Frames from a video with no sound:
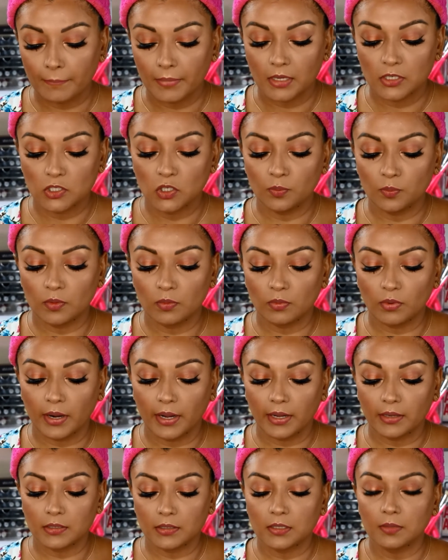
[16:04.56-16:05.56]
Super
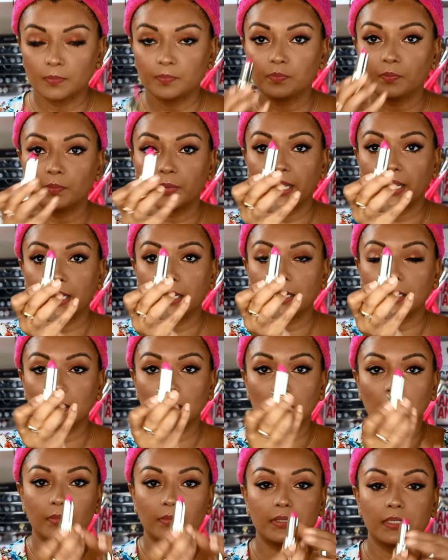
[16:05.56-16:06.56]
bright pink
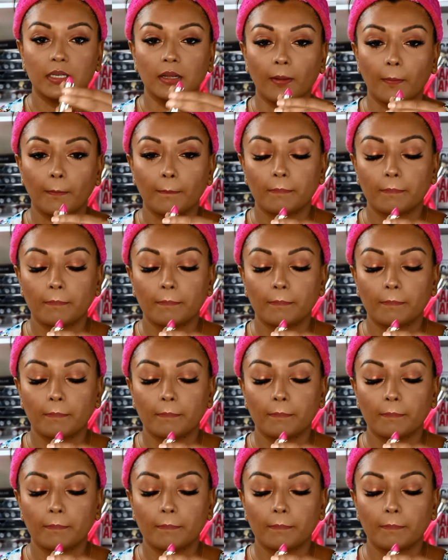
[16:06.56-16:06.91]
lipstick.